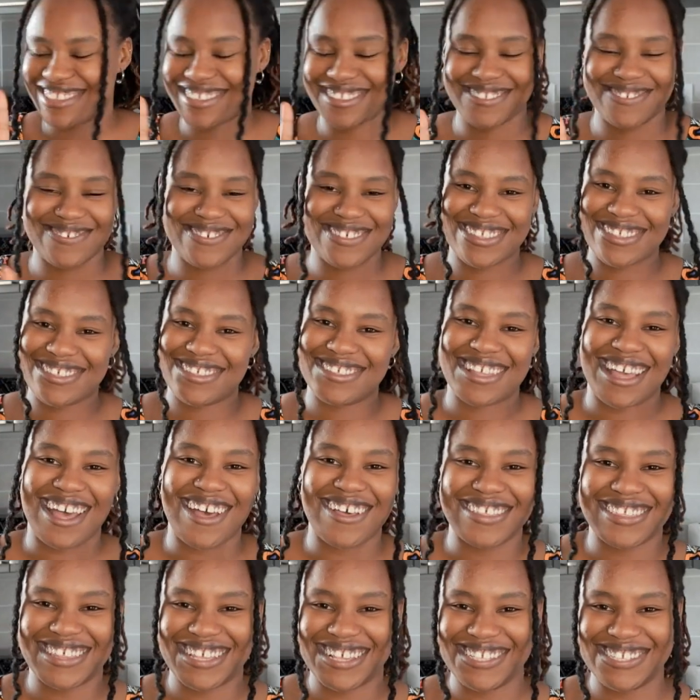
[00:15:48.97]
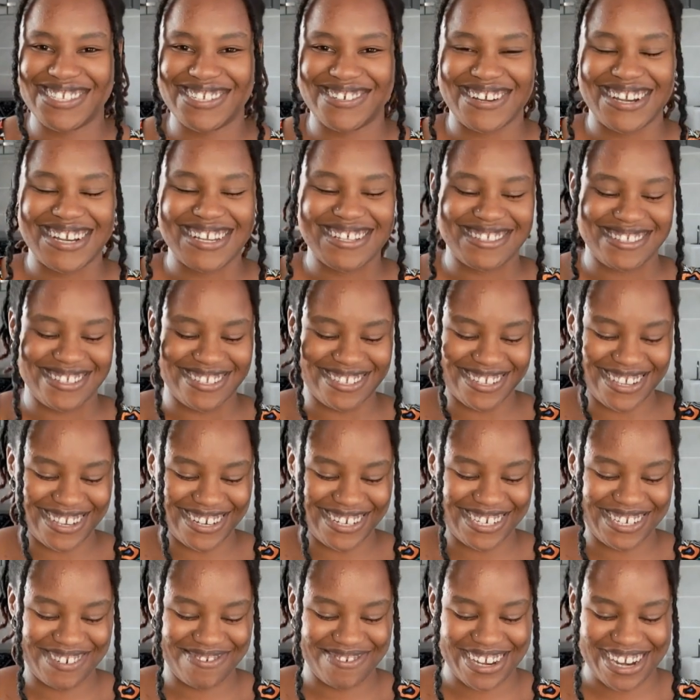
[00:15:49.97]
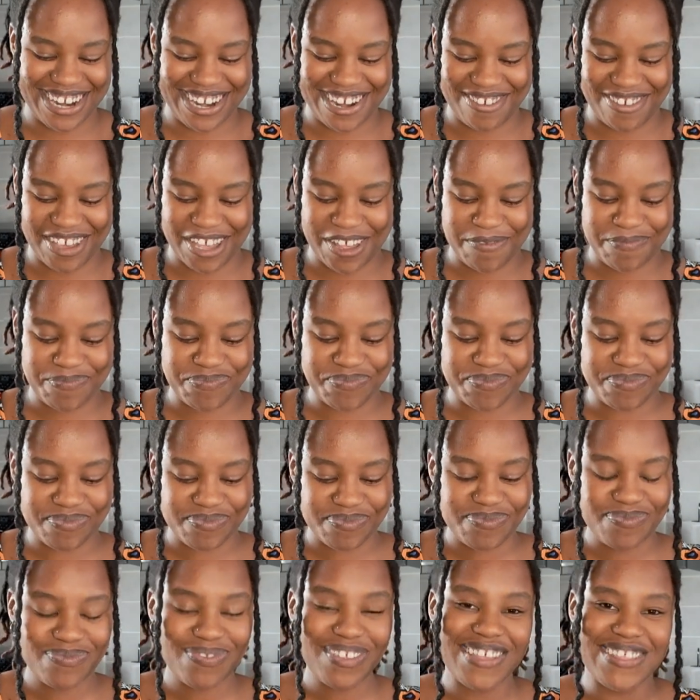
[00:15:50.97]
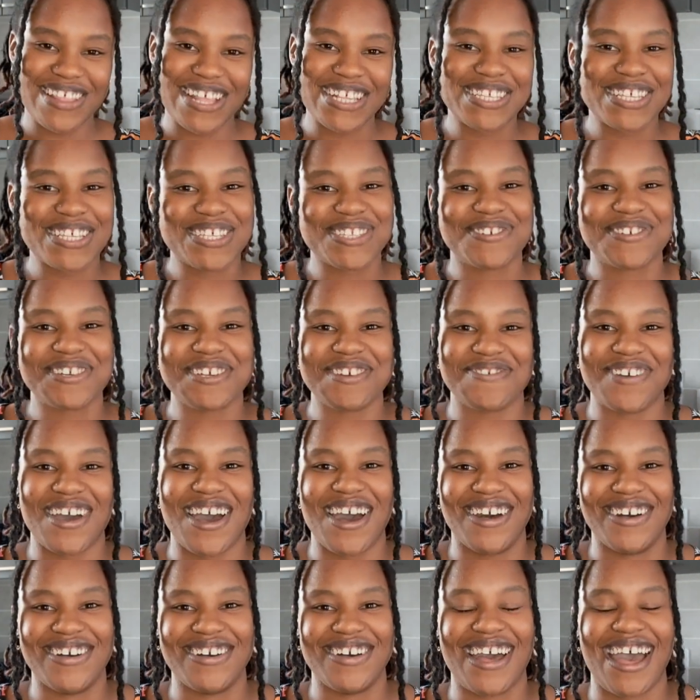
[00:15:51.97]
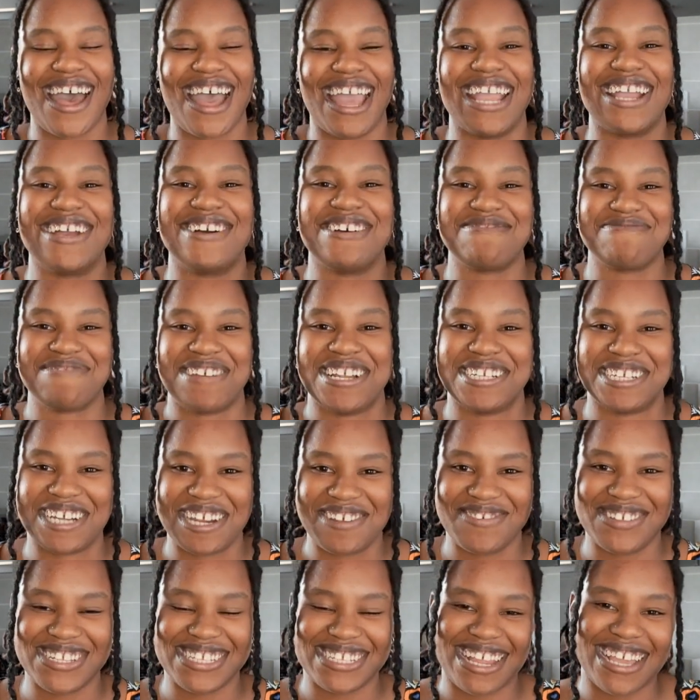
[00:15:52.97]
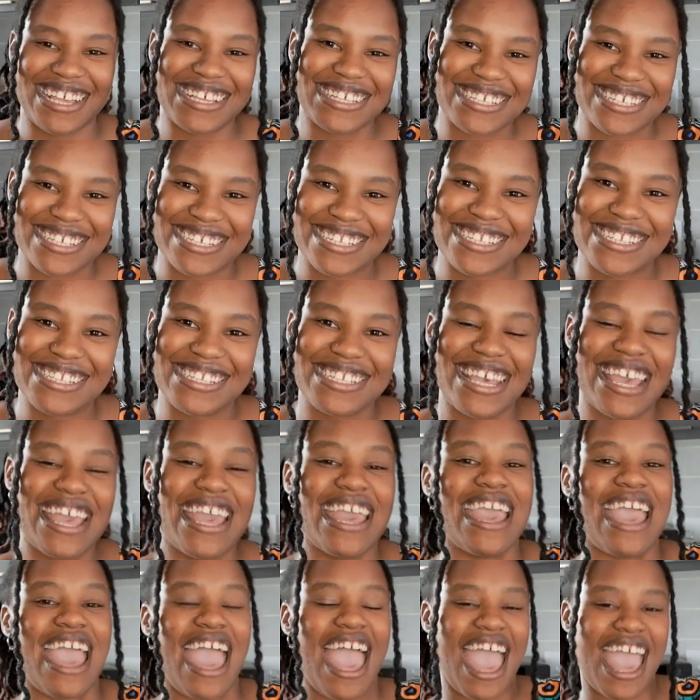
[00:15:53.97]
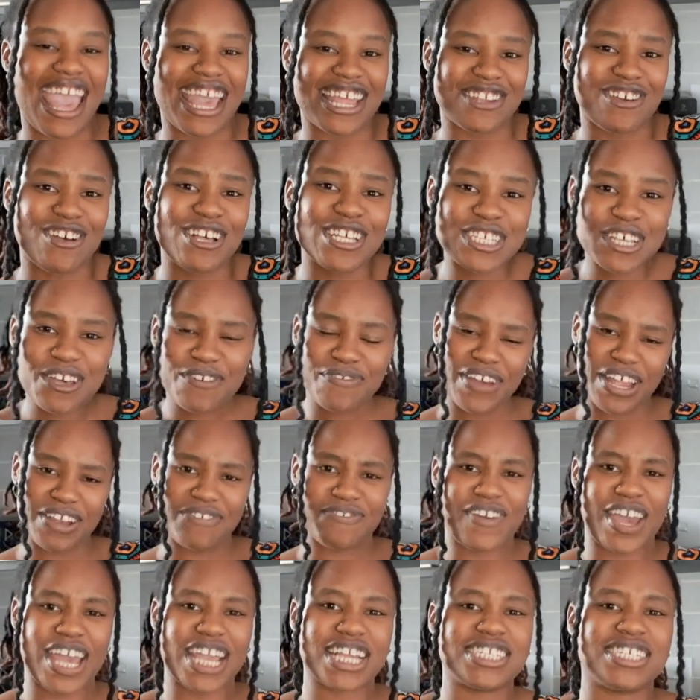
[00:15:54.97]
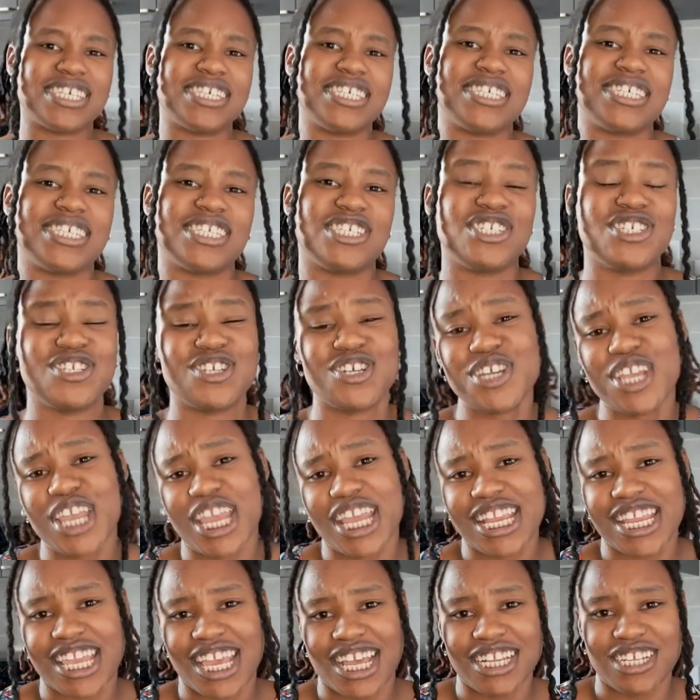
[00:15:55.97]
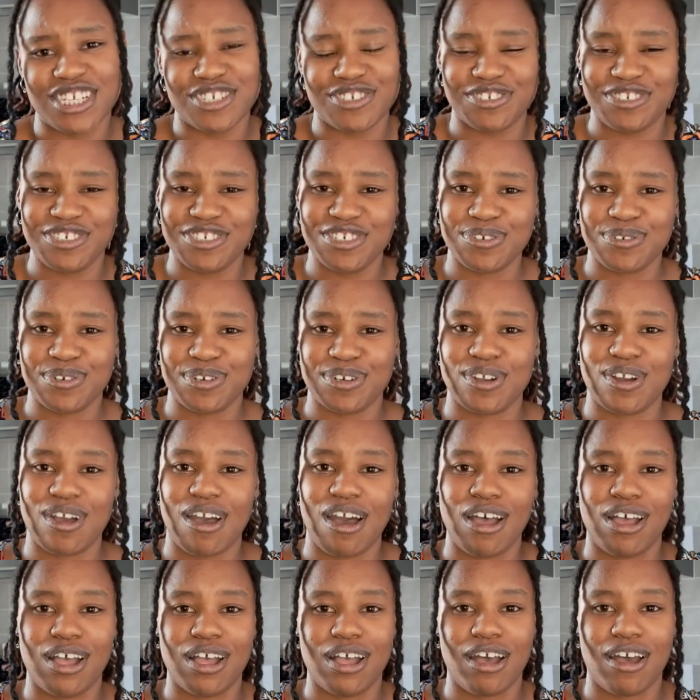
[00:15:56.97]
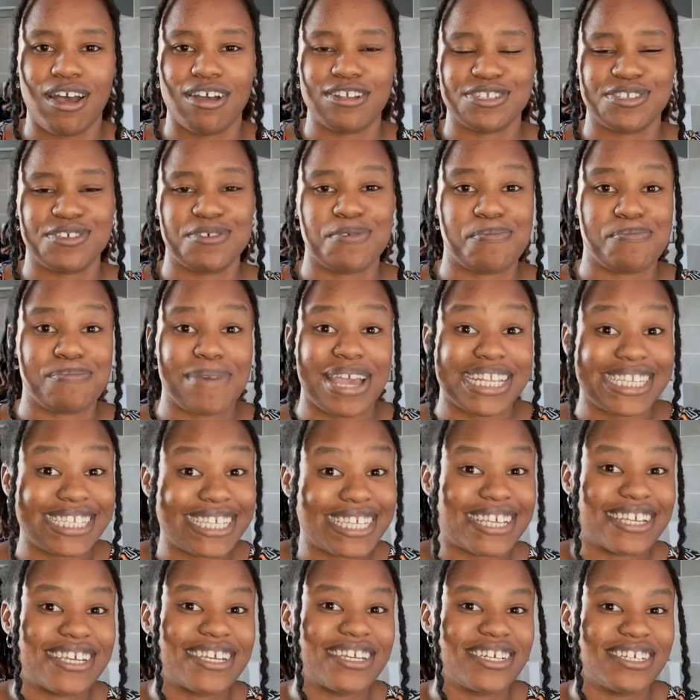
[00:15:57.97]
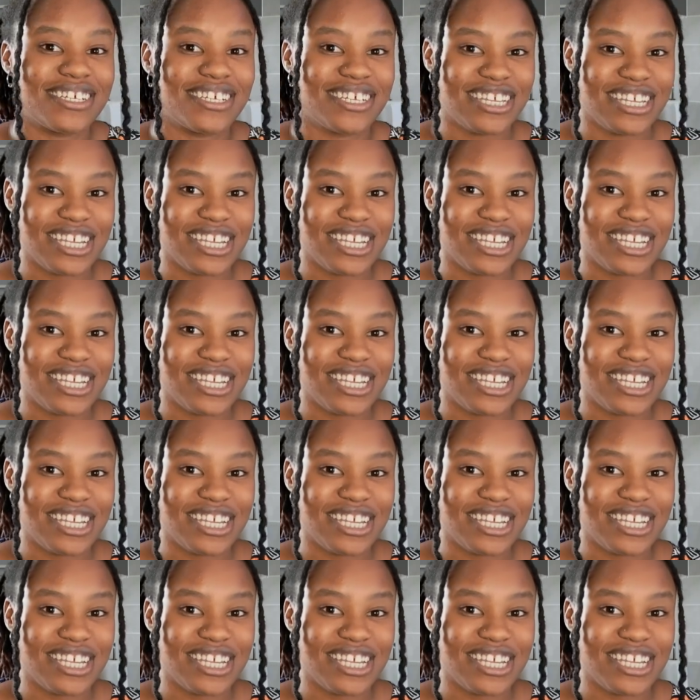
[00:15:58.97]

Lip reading: with how things are run in this country. But anyway, that's the story of how I got my driver's license. And also, fun fact is, you know, you can get your automatic